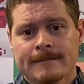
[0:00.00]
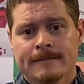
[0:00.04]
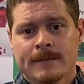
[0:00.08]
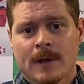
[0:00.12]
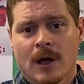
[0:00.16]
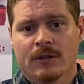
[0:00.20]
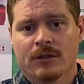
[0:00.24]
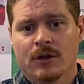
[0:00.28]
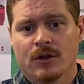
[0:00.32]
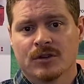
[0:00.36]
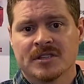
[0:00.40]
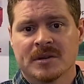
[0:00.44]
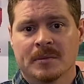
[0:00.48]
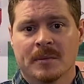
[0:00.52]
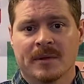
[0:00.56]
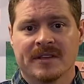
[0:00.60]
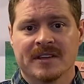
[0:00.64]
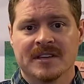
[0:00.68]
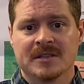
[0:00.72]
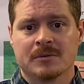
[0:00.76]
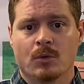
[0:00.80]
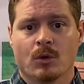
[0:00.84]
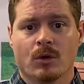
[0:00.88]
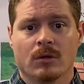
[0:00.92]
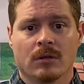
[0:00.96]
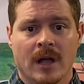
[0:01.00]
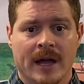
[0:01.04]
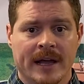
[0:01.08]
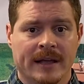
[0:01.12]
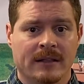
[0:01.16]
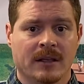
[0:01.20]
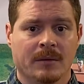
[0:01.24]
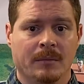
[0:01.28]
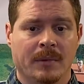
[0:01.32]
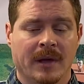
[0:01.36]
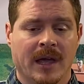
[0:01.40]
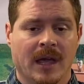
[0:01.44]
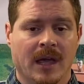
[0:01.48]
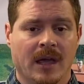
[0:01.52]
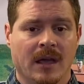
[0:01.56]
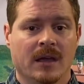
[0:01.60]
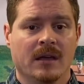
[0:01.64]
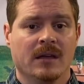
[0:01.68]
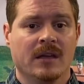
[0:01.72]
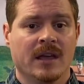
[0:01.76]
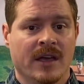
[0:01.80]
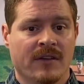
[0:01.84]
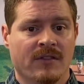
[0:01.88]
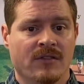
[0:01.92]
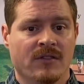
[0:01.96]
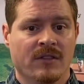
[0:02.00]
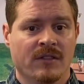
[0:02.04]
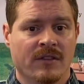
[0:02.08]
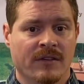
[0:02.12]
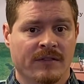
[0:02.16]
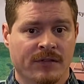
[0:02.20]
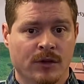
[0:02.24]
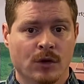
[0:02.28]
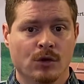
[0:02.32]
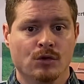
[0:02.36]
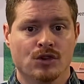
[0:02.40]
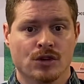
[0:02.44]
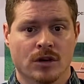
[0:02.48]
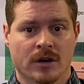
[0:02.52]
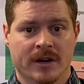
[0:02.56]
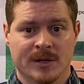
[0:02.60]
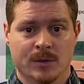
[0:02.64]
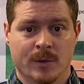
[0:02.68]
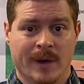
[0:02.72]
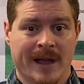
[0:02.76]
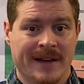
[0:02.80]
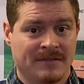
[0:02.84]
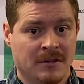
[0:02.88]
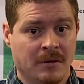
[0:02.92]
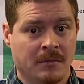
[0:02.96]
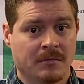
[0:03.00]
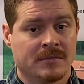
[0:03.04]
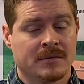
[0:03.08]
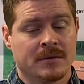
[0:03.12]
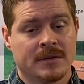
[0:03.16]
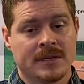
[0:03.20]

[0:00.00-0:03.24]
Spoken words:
although some of these will likely be in the future as we have to